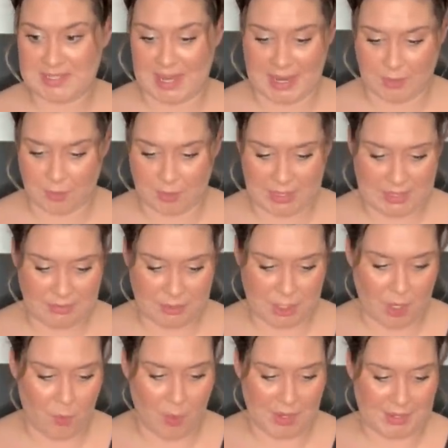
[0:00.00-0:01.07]
I don't even
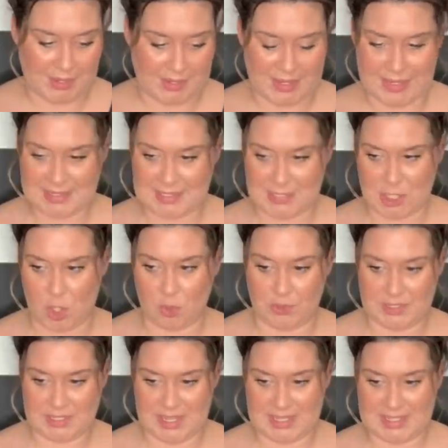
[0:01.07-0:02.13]
know what it is. So
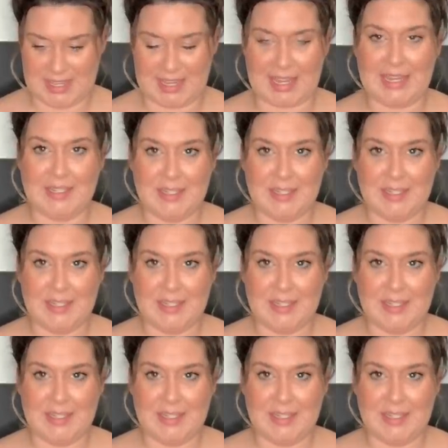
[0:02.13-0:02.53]
this it's like